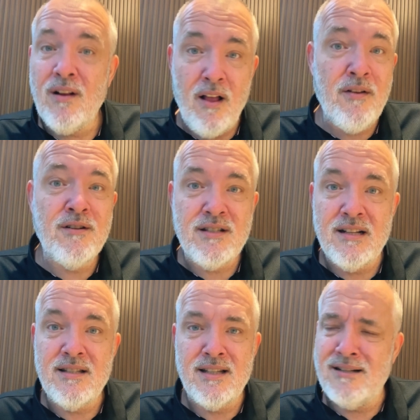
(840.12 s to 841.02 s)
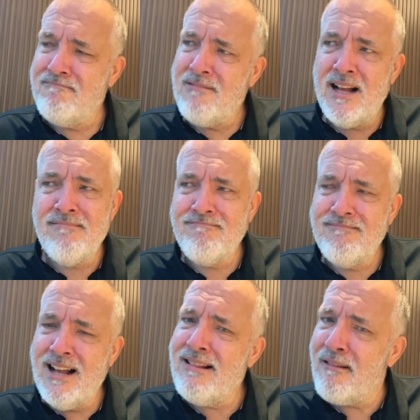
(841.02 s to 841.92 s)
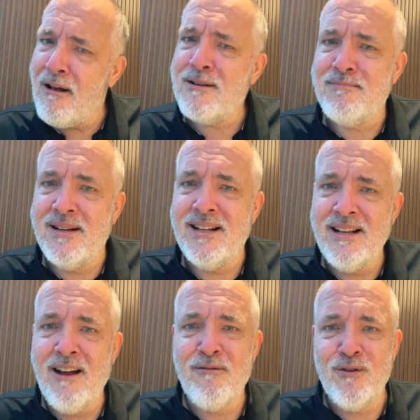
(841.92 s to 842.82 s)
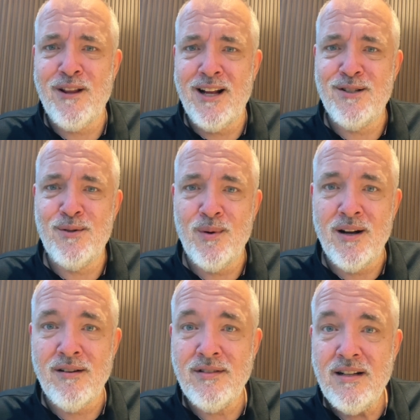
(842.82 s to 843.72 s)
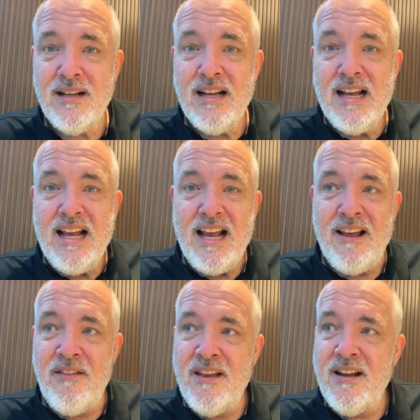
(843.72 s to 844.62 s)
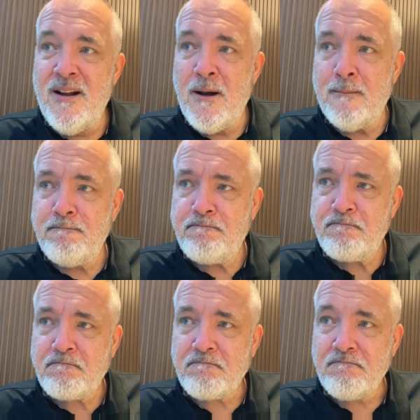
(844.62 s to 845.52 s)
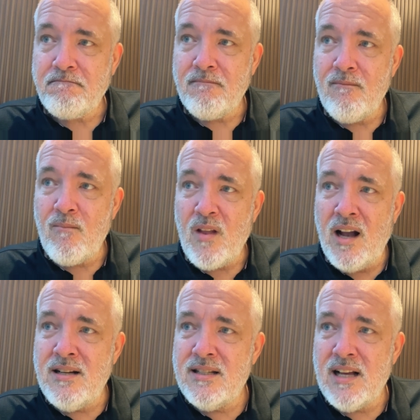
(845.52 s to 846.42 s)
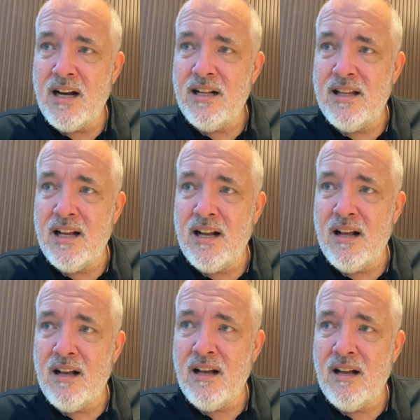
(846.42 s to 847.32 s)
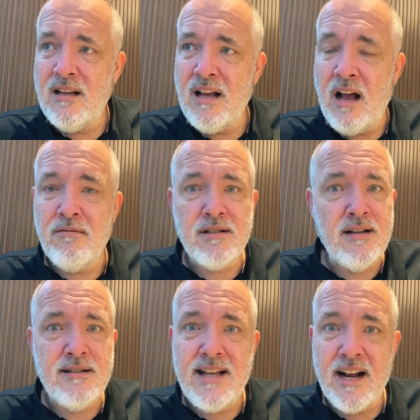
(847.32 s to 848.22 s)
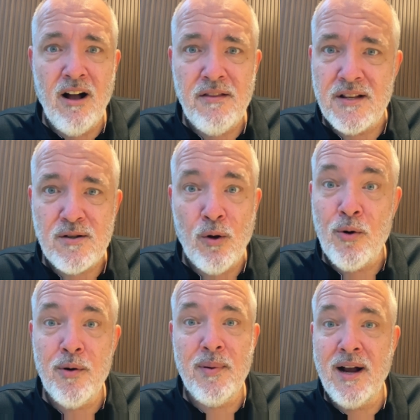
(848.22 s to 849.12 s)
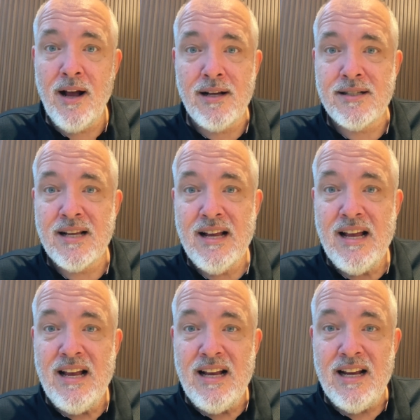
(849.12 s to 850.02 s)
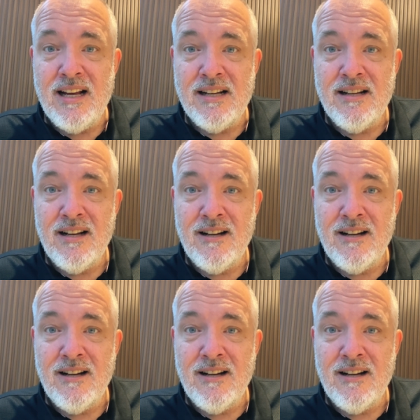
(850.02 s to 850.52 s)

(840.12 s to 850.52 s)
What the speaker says: others since then. Hadn't lost many after the age of 12. And then I decided that I was going to take on this whole group of guys. And